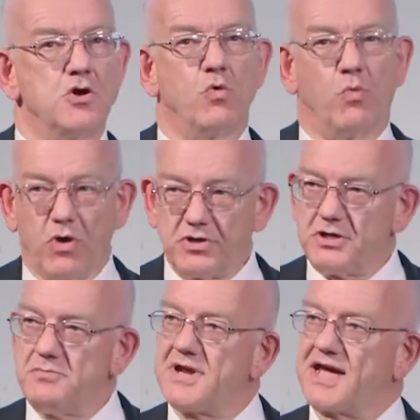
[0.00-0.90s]
What
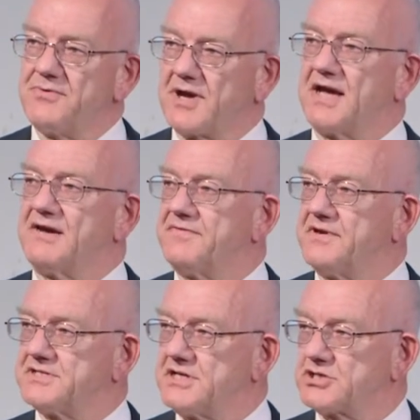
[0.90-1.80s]
you now have
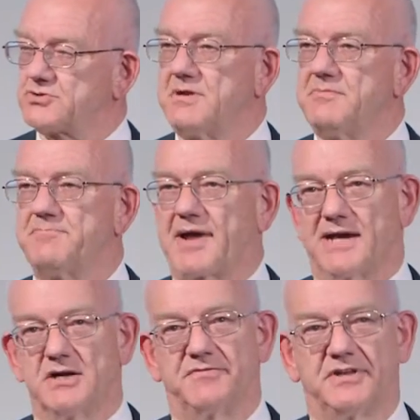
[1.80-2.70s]
is an extremely
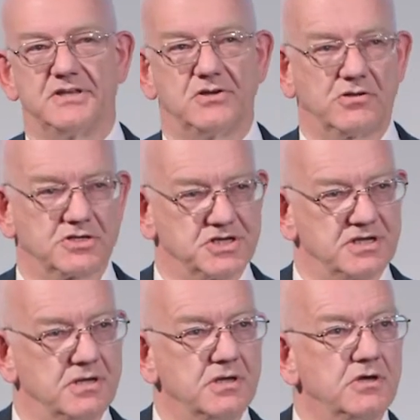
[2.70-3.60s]
powerful
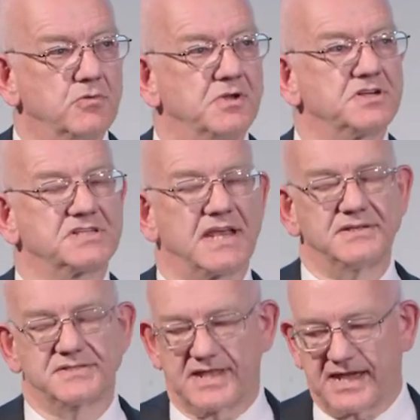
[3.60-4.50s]
ideology which
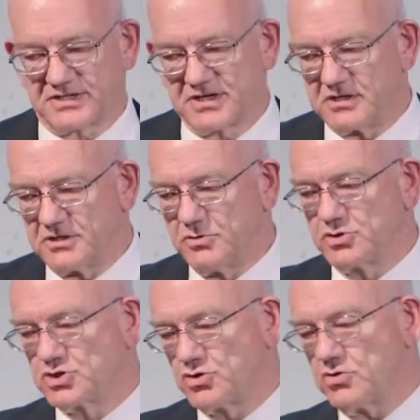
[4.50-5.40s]
says that you
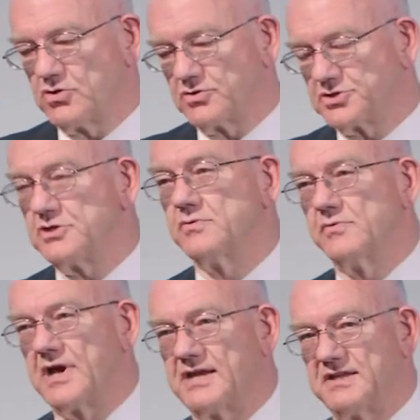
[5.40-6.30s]
should not
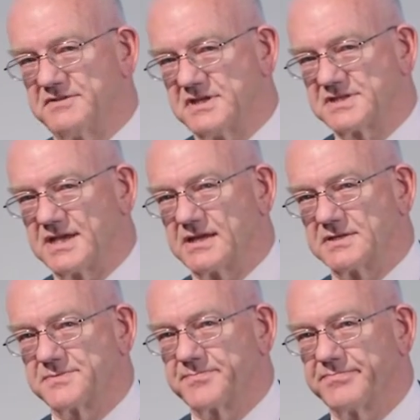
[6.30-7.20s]
do any of these
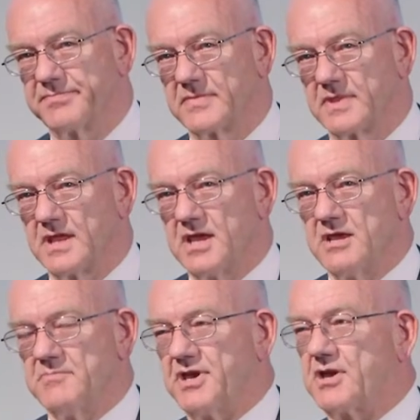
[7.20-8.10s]
things
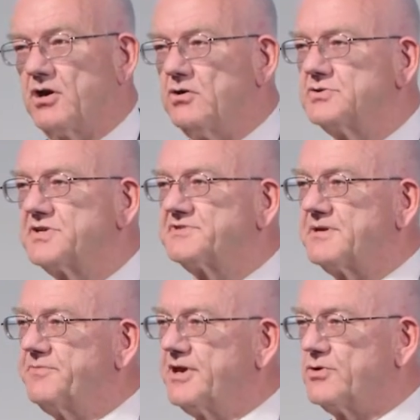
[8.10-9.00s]
because of
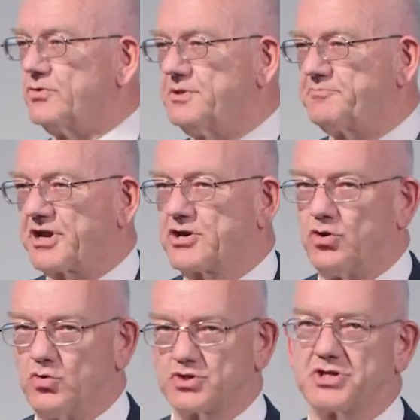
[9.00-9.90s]
something called the
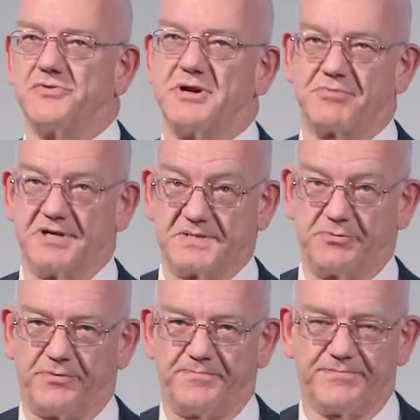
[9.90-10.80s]
precautionary
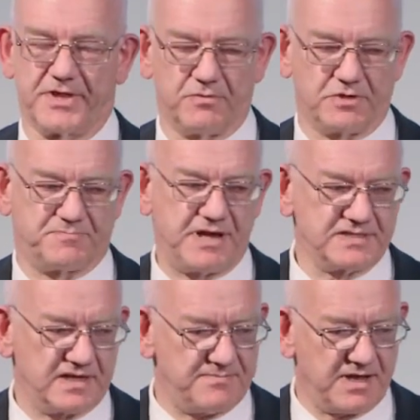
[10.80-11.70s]
principle, which
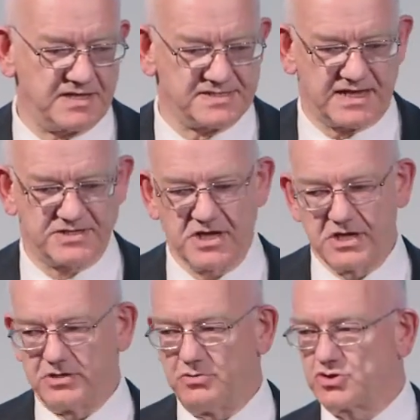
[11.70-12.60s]
basically means that
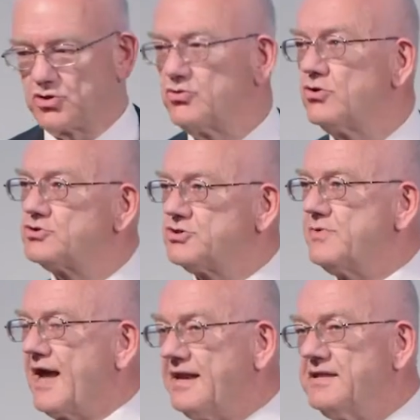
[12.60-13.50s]
you should not
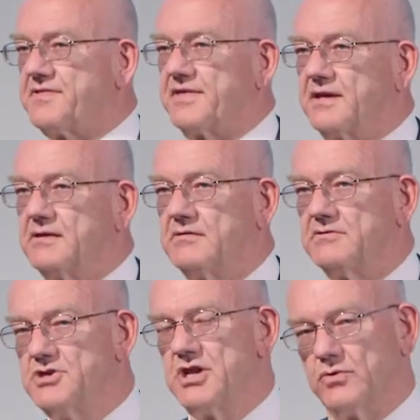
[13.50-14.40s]
do anything
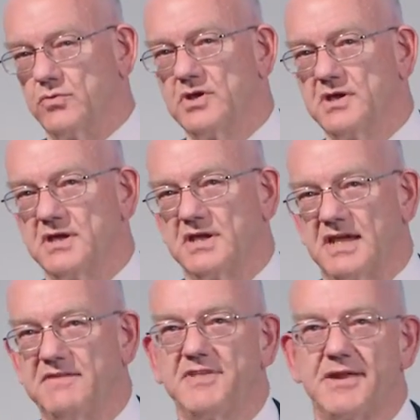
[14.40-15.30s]
new
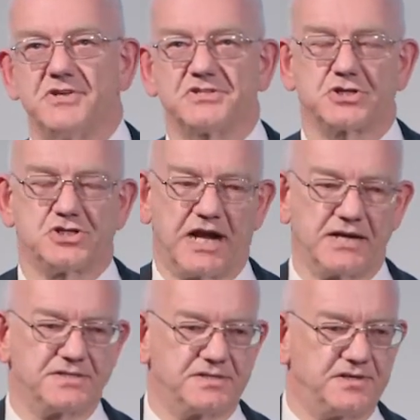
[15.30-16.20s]
if there is a
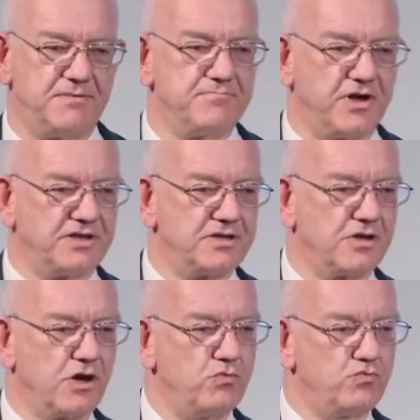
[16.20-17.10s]
chance that it might
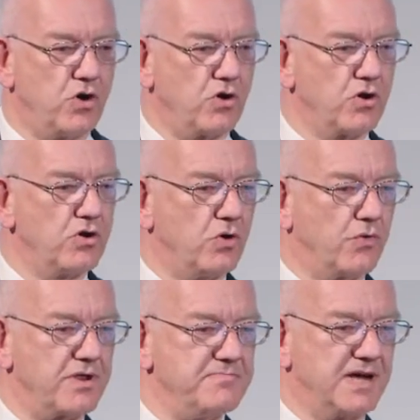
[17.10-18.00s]
go wrong
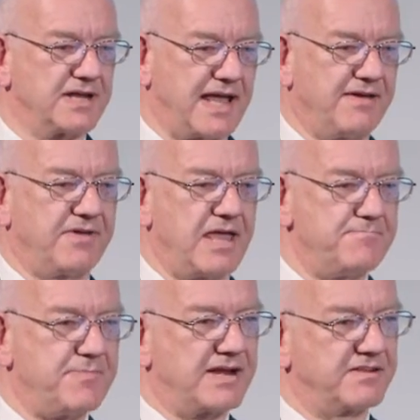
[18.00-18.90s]
or it might have a
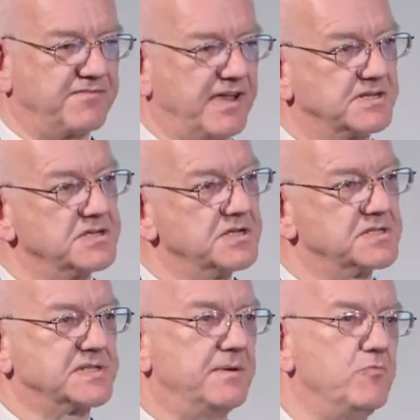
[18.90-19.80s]
bad effect
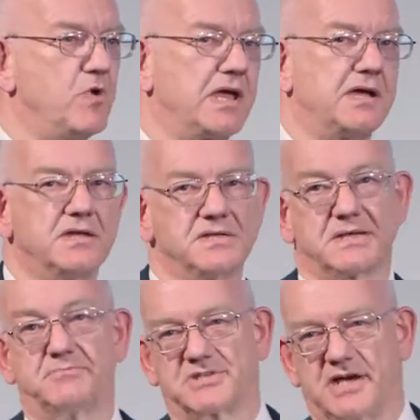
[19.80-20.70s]
somewhere,
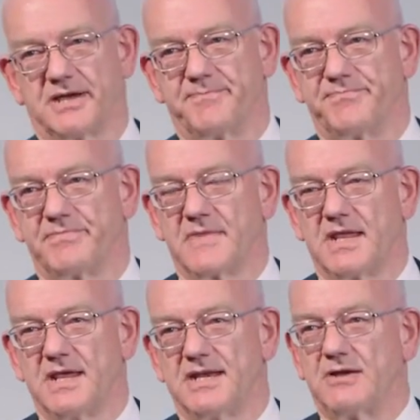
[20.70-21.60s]
sometime.
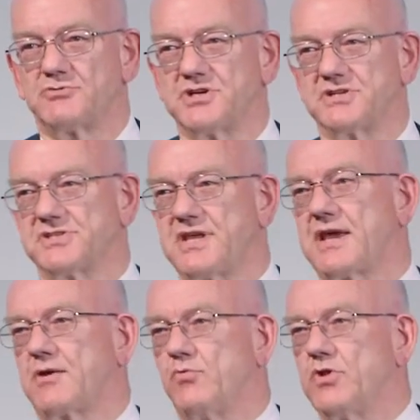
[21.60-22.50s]
Now, just think
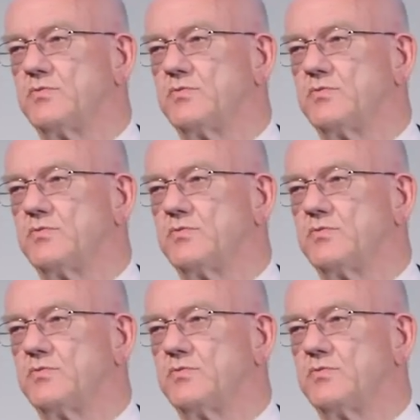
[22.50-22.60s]
what the